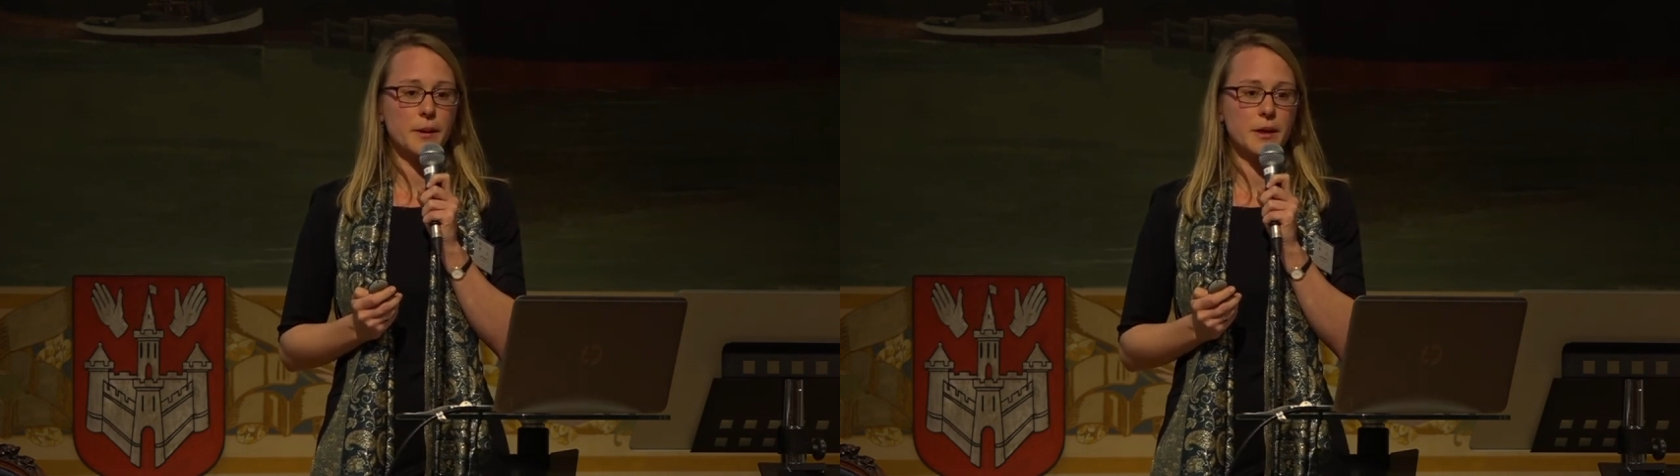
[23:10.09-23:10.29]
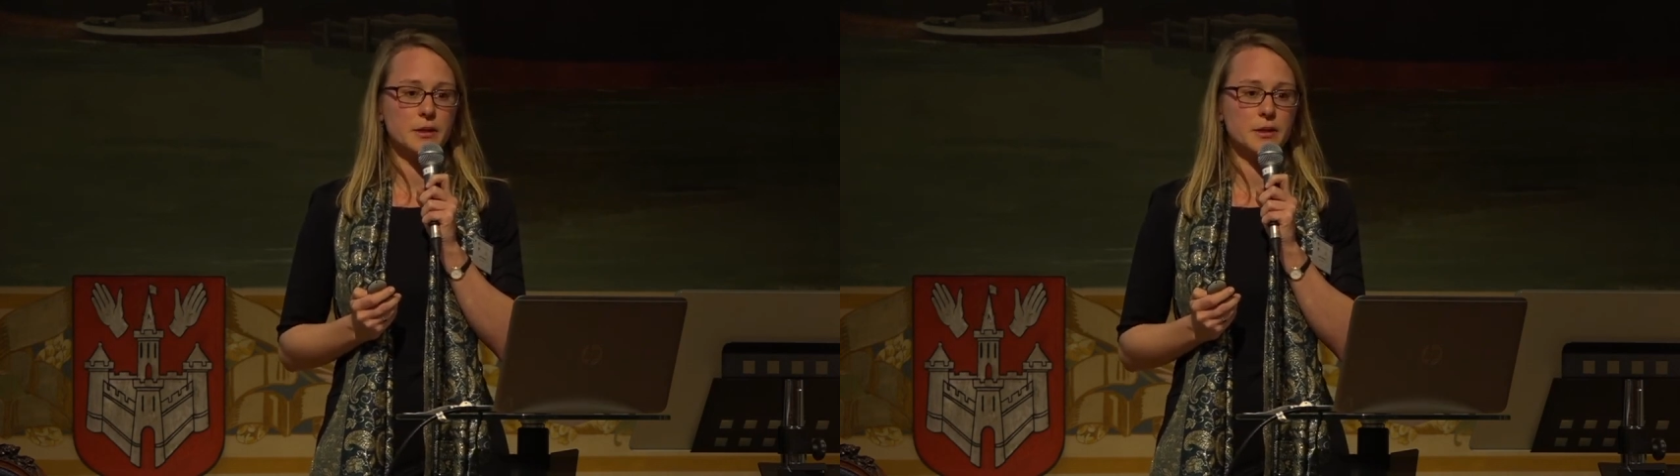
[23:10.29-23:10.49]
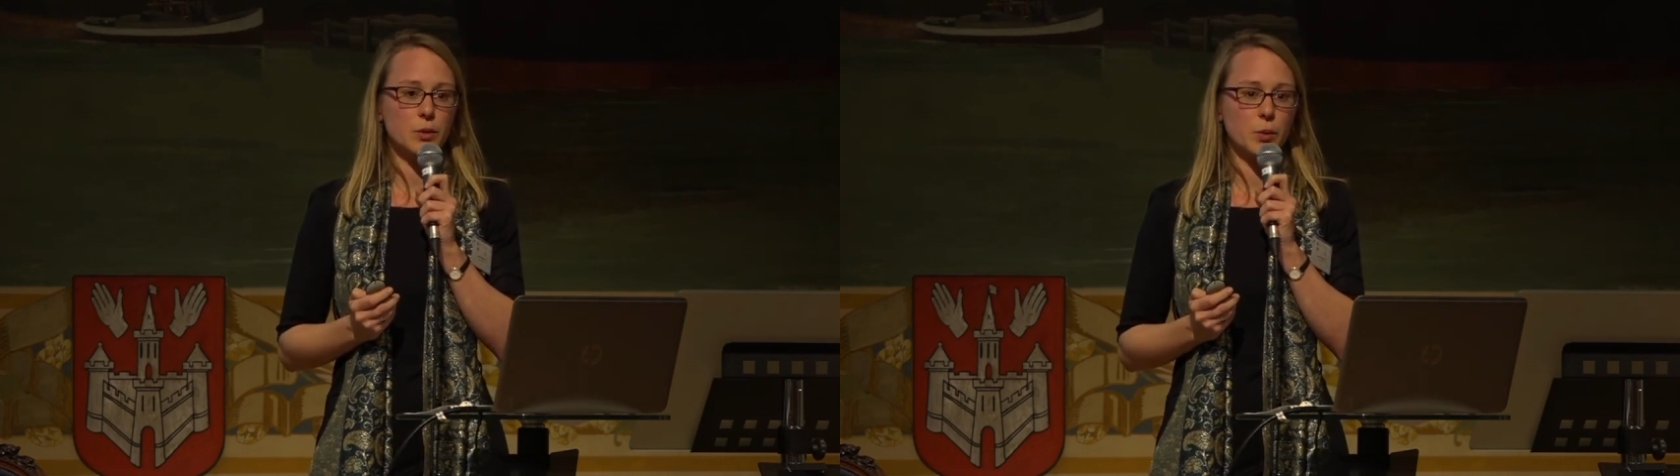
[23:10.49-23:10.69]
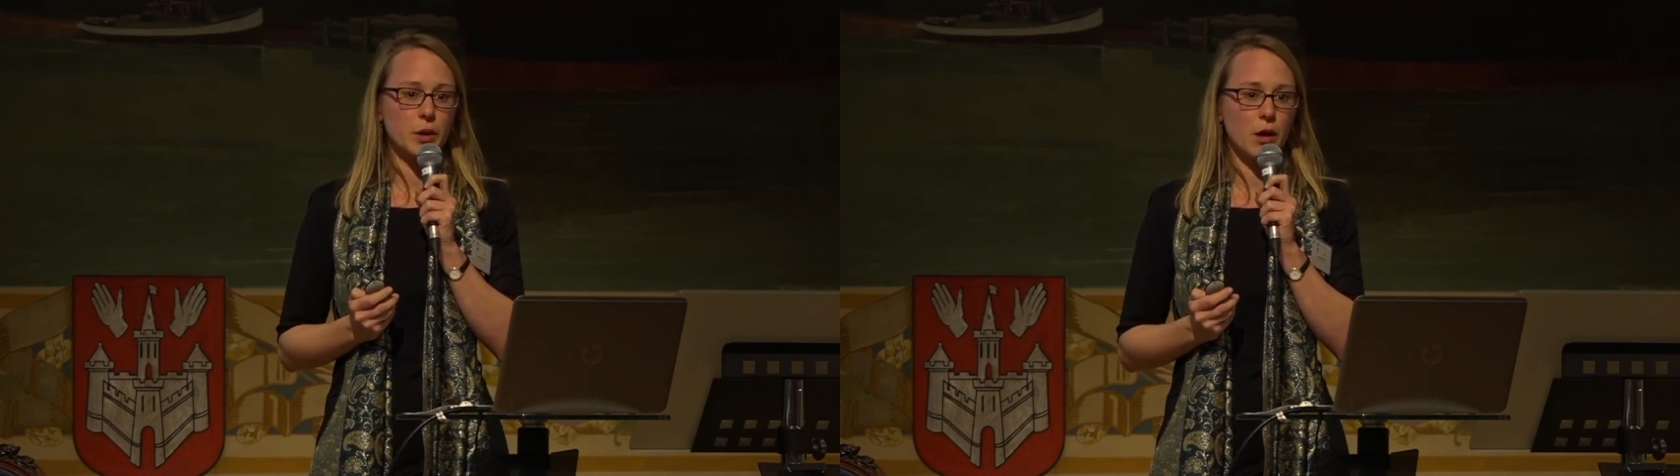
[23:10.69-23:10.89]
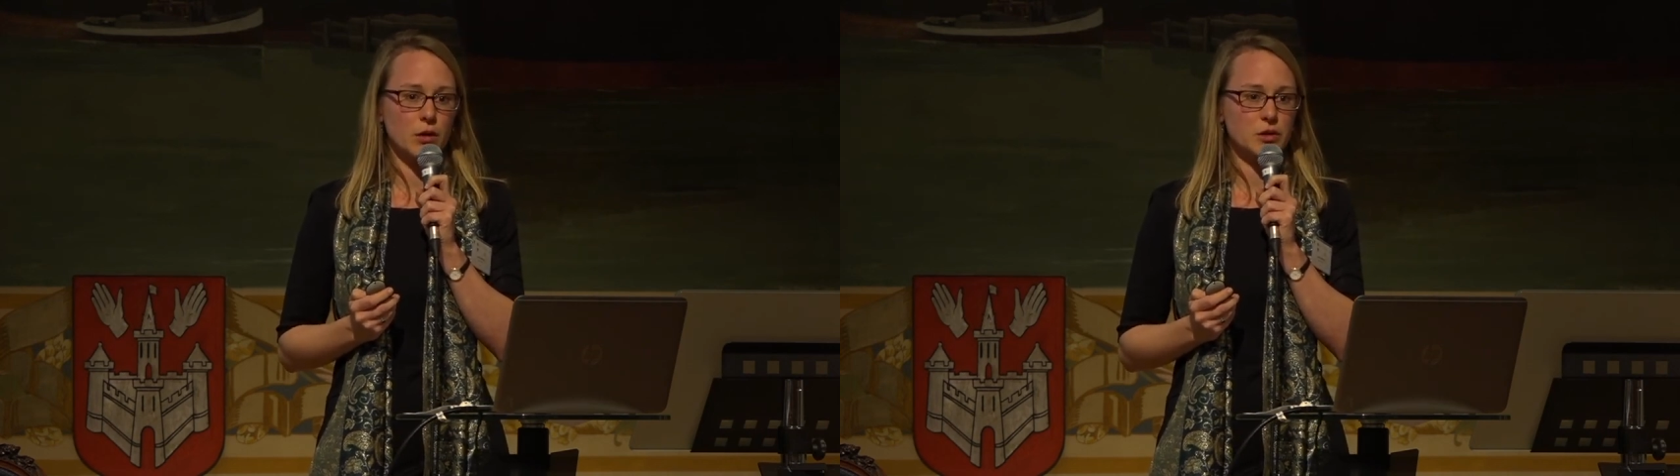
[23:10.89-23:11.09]
but
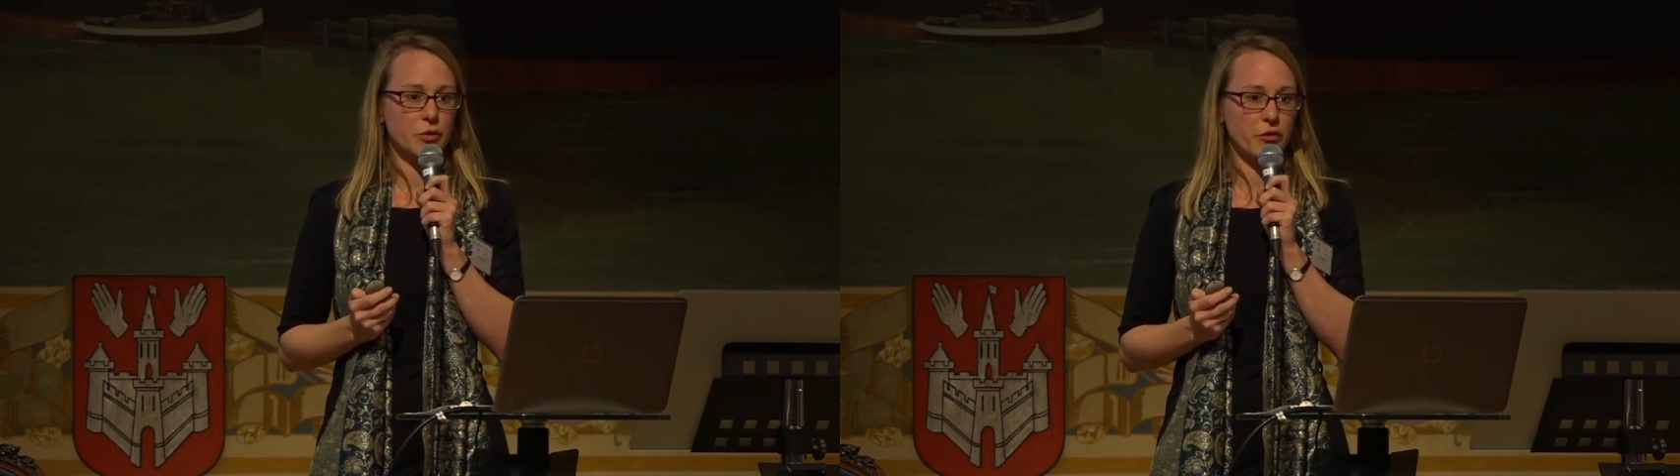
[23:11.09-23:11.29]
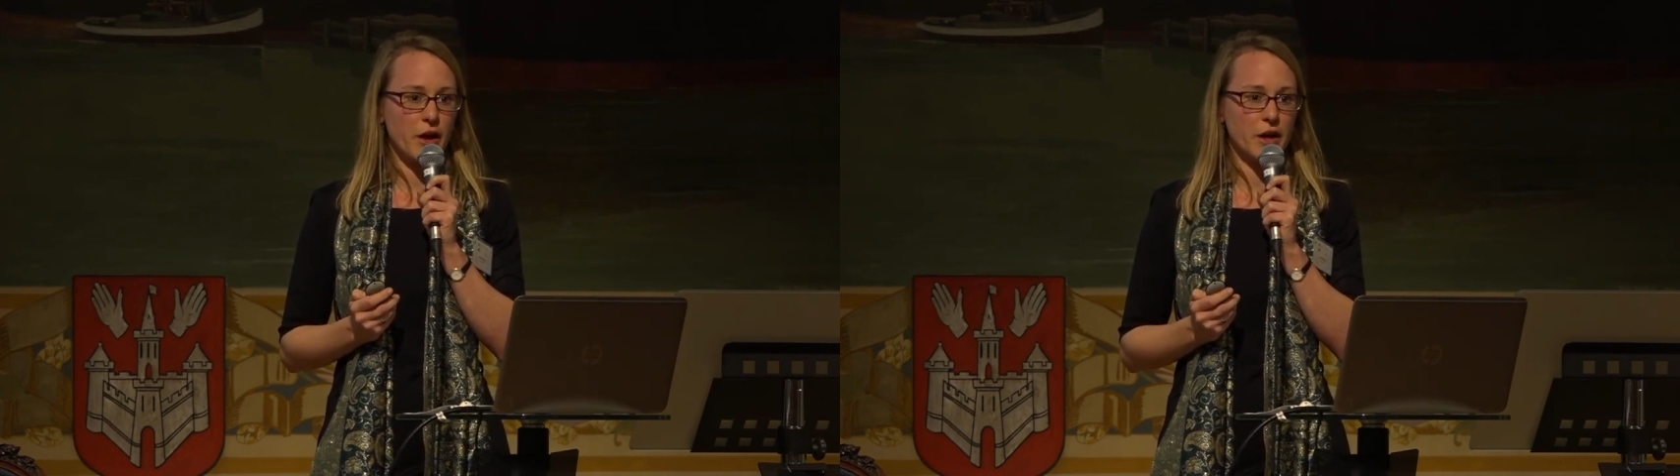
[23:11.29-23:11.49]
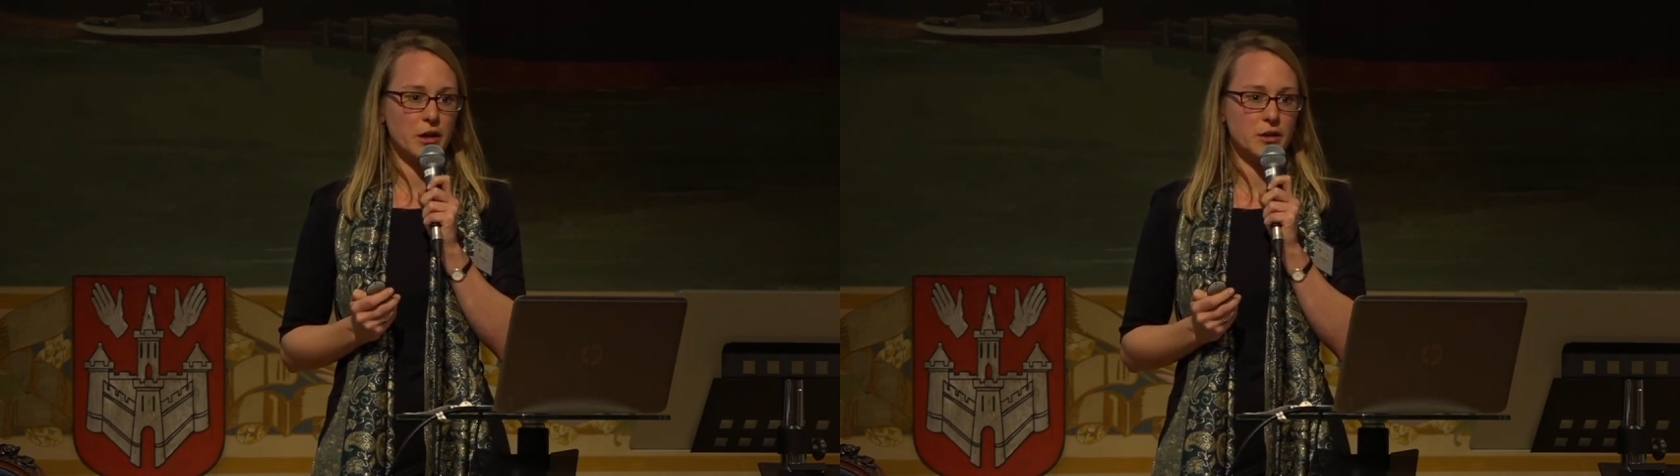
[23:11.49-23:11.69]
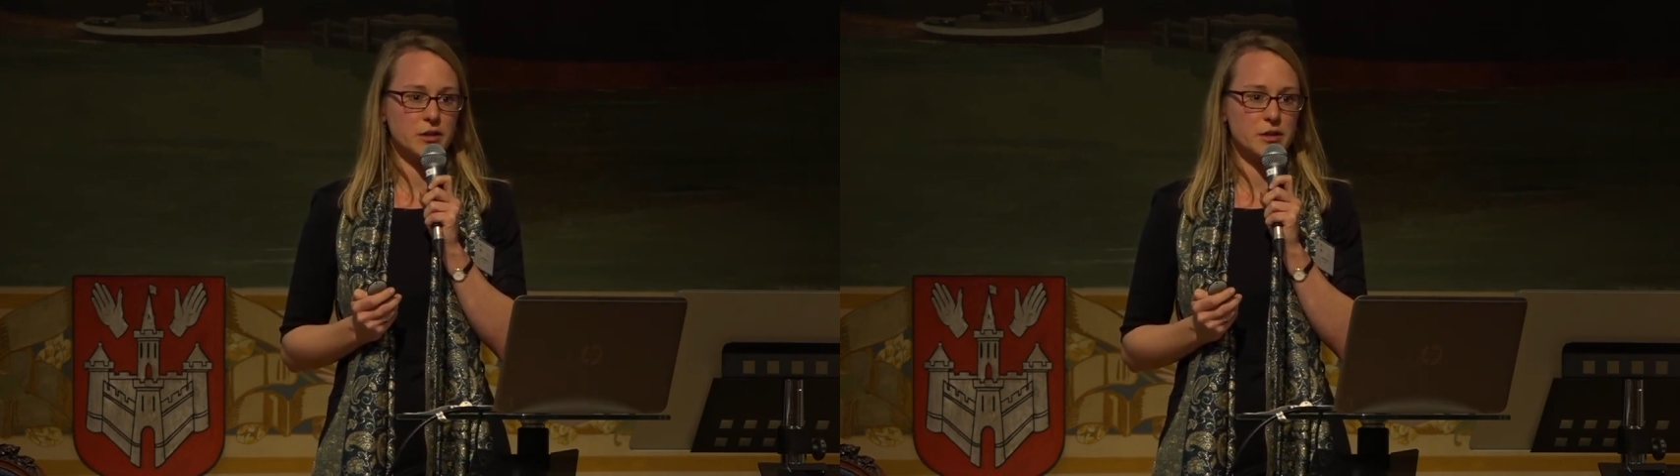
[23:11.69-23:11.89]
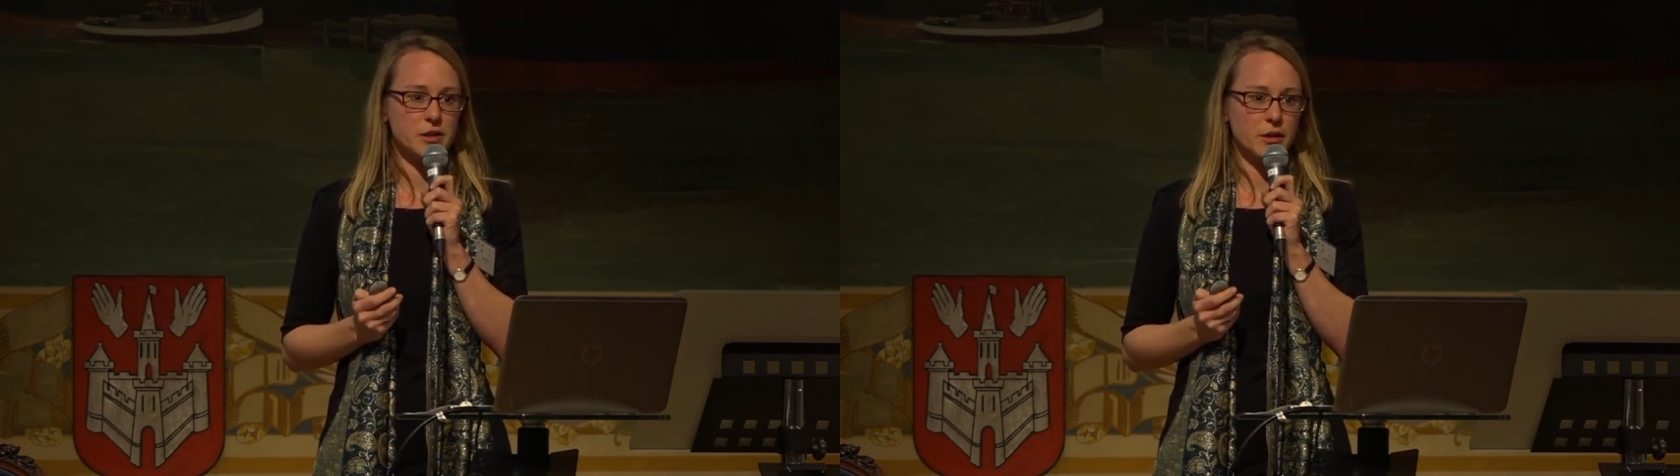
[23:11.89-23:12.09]
we also
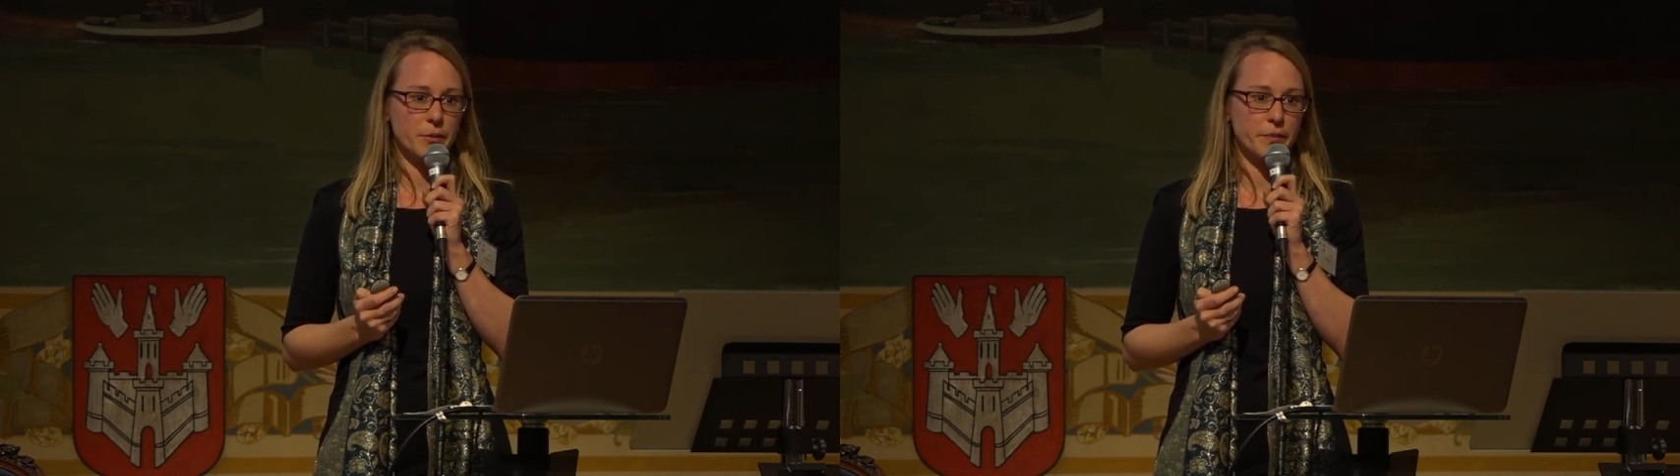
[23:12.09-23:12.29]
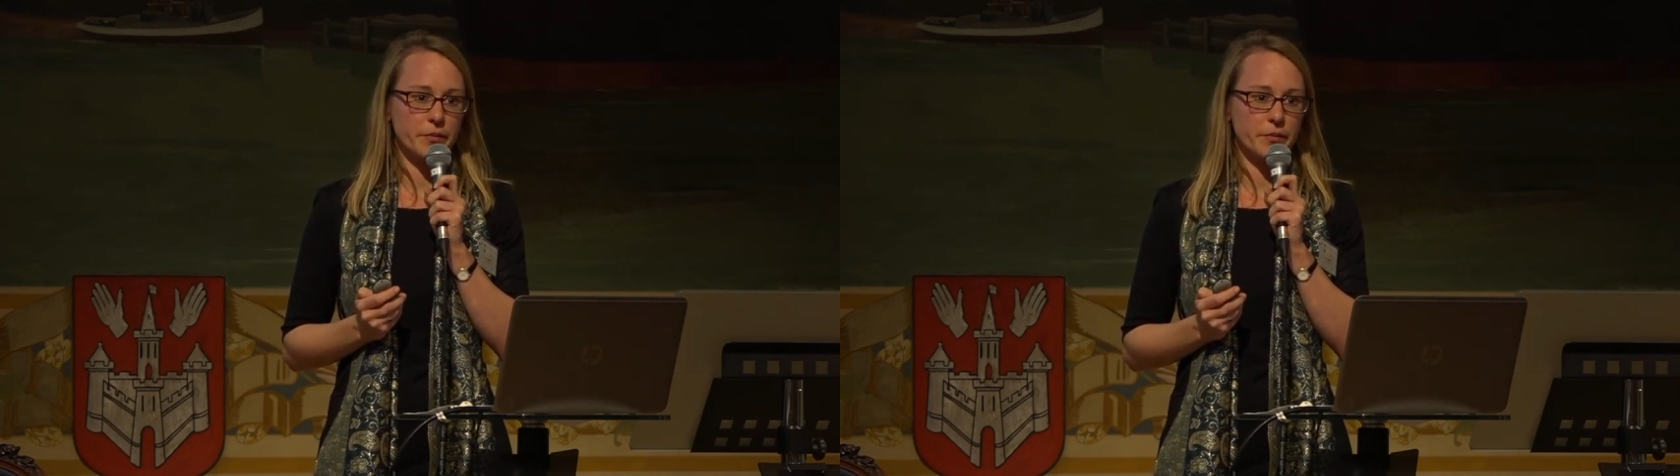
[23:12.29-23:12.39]
finance